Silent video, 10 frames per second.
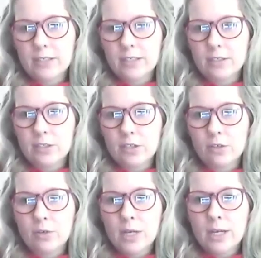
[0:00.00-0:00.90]
And so
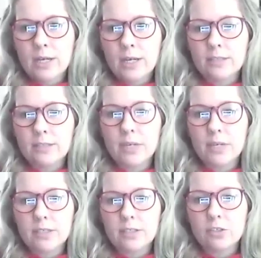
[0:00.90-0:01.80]
it's
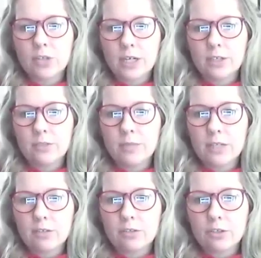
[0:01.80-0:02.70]
best to try to make
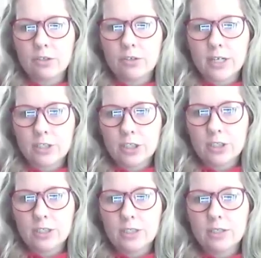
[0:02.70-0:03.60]
those
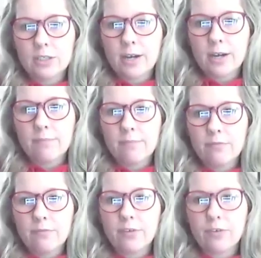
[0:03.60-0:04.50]
corrections
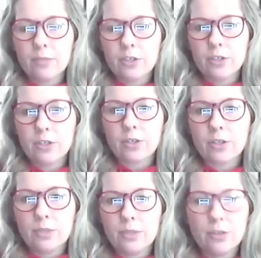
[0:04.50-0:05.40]
from your
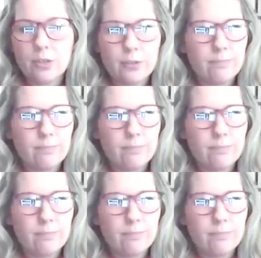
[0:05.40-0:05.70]
computer.